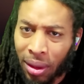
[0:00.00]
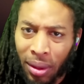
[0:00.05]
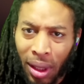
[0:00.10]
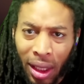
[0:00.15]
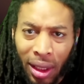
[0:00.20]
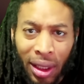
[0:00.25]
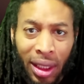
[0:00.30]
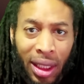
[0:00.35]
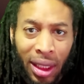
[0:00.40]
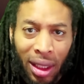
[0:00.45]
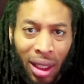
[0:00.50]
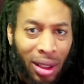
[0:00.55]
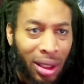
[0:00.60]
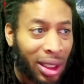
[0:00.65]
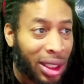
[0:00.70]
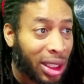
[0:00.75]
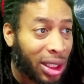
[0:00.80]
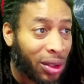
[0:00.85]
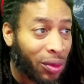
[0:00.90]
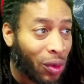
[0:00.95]

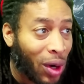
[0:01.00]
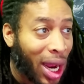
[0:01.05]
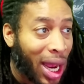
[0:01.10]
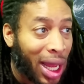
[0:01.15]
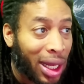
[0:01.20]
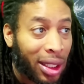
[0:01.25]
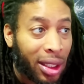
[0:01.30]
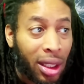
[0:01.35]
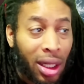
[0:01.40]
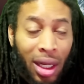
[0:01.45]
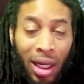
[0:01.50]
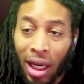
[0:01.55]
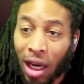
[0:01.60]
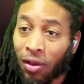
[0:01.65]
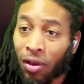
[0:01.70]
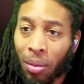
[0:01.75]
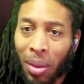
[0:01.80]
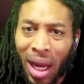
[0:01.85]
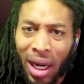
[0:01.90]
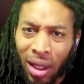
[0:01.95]
Lincoln Riley,
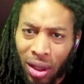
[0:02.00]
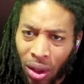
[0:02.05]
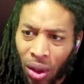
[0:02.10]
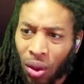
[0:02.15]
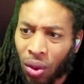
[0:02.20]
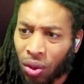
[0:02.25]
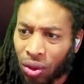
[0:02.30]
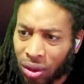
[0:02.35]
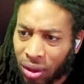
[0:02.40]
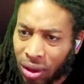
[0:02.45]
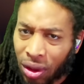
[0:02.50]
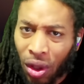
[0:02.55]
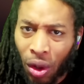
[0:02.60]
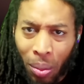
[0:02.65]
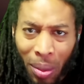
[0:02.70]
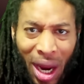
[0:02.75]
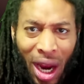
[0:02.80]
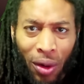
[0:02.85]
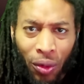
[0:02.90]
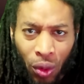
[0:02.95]
everybody knows,
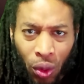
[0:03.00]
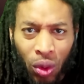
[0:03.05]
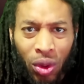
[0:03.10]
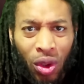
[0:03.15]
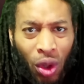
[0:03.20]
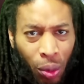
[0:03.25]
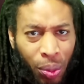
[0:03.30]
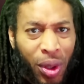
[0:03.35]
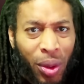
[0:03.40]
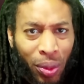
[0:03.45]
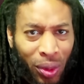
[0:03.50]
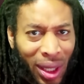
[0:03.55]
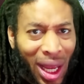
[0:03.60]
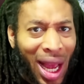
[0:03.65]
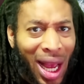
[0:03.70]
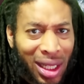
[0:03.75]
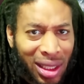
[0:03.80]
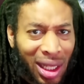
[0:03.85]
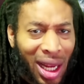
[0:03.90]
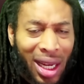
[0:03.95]
Matt Rule, people,
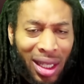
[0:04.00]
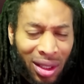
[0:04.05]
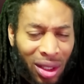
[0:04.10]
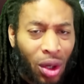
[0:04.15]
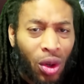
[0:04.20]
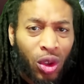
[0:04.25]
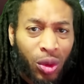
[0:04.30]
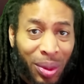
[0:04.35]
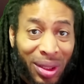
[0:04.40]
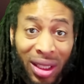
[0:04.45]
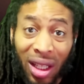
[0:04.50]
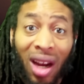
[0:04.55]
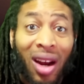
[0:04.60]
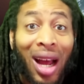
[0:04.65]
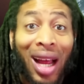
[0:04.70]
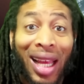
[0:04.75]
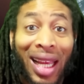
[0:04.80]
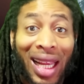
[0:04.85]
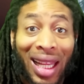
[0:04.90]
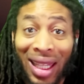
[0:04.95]
guys like those. But there
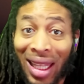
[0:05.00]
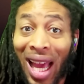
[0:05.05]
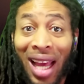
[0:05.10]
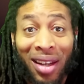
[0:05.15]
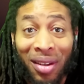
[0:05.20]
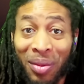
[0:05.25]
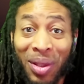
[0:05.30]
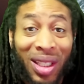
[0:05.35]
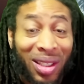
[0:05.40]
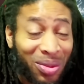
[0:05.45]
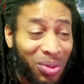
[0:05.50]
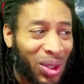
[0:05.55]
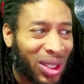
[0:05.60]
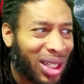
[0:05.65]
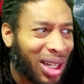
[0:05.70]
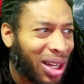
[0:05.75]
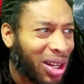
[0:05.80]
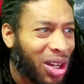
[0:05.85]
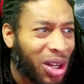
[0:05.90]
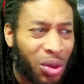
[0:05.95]
are a lot. This was
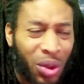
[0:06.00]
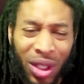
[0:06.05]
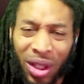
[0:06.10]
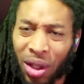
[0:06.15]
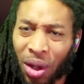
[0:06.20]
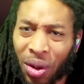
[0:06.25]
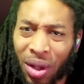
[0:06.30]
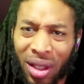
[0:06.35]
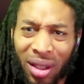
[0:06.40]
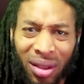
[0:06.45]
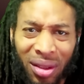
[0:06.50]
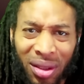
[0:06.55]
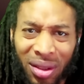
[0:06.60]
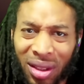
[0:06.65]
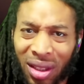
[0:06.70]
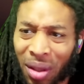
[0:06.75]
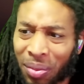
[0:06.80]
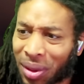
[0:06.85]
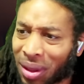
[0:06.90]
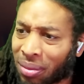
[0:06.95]
like 130
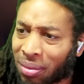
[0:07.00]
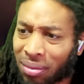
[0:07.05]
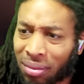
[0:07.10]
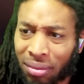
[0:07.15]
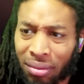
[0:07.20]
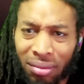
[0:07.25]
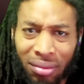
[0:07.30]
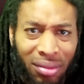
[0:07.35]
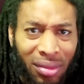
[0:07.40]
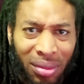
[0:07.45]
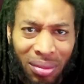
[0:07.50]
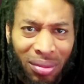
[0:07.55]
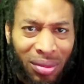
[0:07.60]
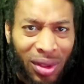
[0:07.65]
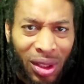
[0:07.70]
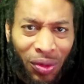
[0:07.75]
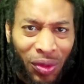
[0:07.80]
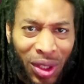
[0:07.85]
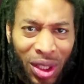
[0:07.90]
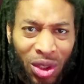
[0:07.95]
something
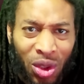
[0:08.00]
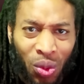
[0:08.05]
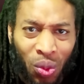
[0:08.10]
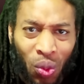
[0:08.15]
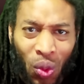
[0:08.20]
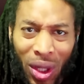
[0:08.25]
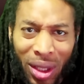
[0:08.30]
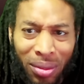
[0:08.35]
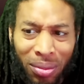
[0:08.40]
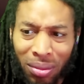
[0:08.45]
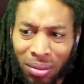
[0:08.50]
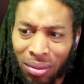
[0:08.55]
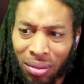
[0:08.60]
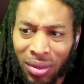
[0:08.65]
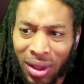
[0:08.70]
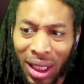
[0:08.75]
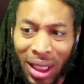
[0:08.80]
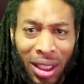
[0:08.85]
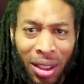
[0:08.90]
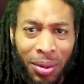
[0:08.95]
Division I
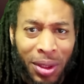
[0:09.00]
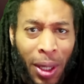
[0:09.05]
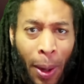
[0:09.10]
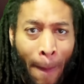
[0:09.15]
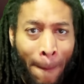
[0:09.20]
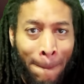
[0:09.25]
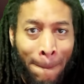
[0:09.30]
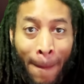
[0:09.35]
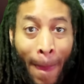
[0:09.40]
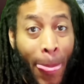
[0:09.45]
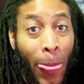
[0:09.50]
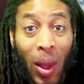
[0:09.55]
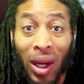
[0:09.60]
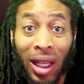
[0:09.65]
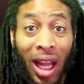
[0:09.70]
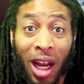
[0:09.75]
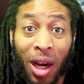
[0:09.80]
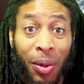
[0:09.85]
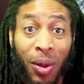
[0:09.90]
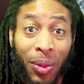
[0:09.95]
teams. A
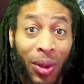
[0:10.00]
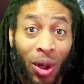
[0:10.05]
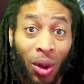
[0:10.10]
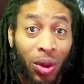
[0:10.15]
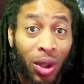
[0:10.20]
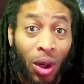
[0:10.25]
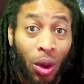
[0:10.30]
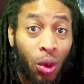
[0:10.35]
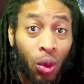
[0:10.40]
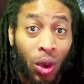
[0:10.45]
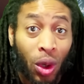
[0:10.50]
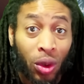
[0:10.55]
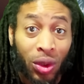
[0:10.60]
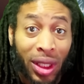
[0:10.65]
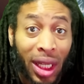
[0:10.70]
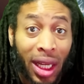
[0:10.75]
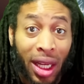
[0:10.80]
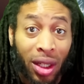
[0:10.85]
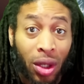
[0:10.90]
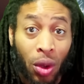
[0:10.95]
lot of people don't know who those
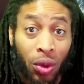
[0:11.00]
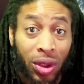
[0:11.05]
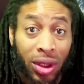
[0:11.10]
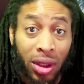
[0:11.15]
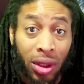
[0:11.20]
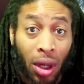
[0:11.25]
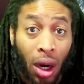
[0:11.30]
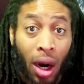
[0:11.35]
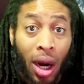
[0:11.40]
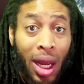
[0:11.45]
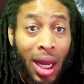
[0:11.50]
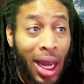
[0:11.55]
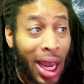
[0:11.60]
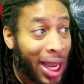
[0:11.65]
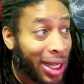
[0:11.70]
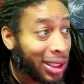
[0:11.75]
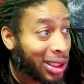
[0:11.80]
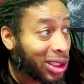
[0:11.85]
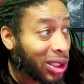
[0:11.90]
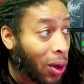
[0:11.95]
head coaches are.
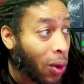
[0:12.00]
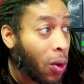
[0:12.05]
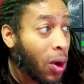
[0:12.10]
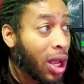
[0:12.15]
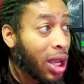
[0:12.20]
And so